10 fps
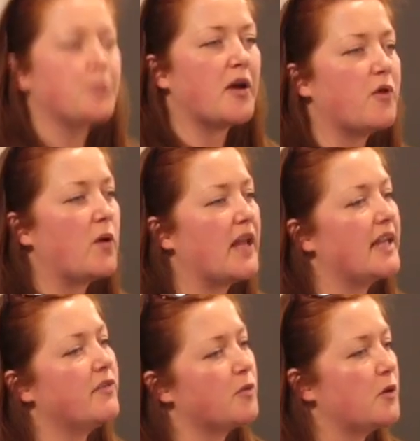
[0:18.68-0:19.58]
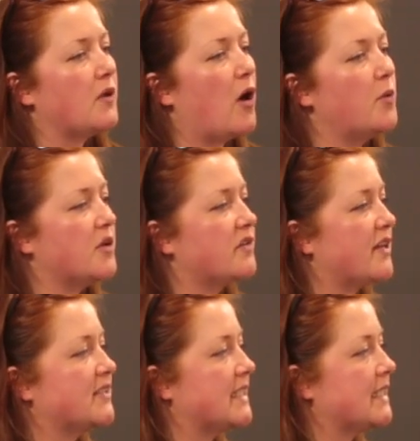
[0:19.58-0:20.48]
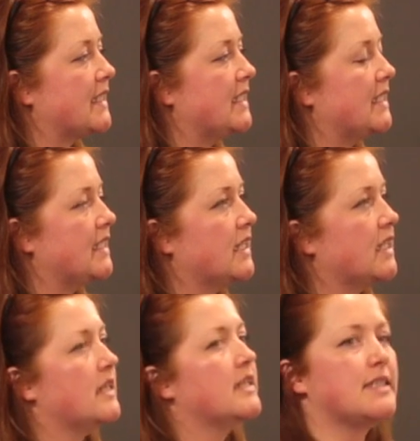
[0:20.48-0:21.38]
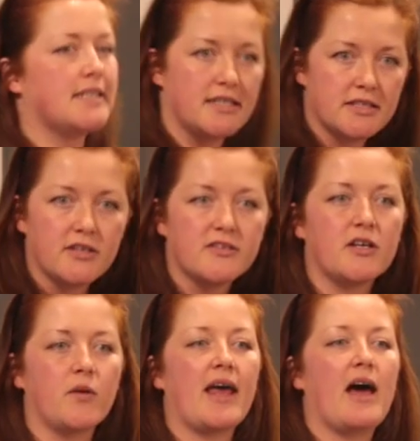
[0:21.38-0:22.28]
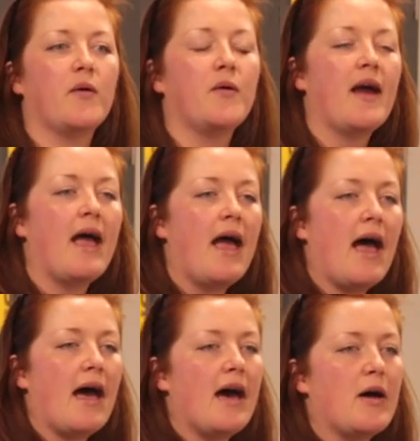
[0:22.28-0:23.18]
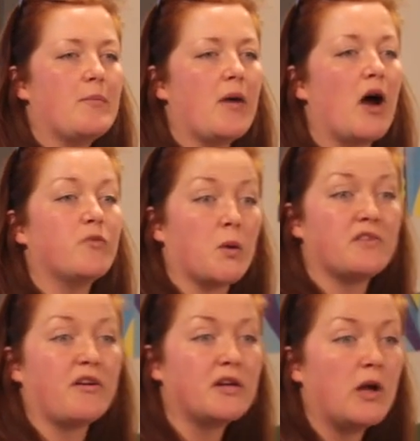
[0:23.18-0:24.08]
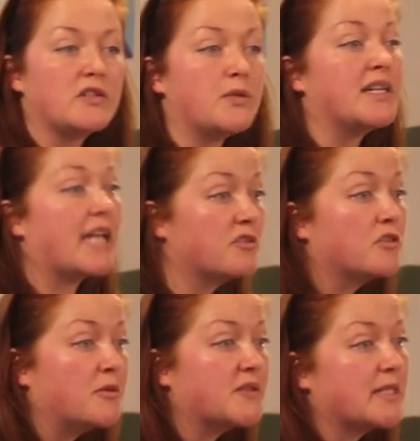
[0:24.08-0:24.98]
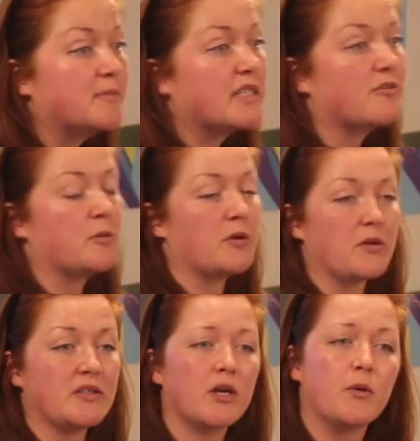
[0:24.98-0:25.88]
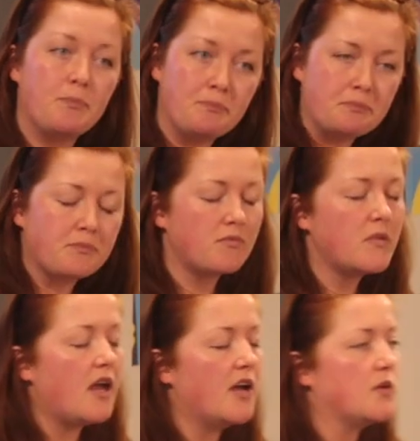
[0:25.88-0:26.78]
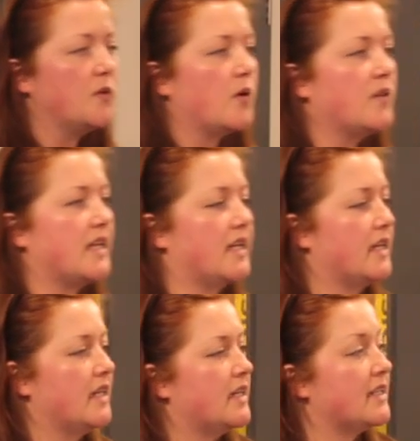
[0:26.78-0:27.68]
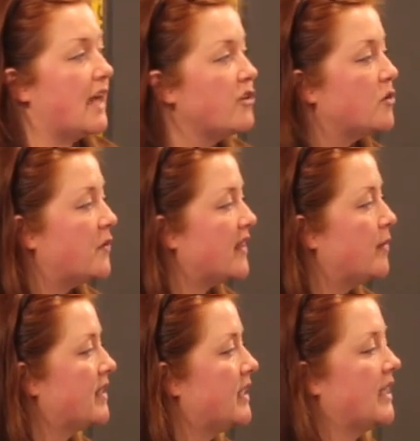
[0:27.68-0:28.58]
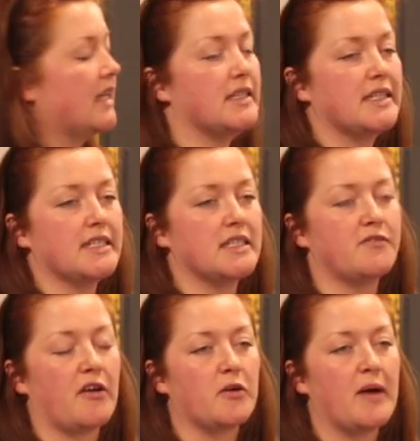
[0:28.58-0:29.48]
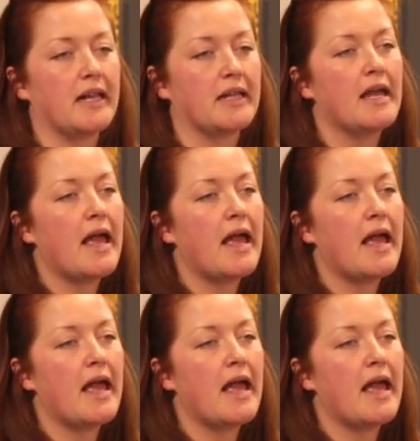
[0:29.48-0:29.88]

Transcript: up my role at Liverpool Hope University 6 years ago now, I've worked very closely with National Museums Liverpool. So I do know the National Museums in the city very well.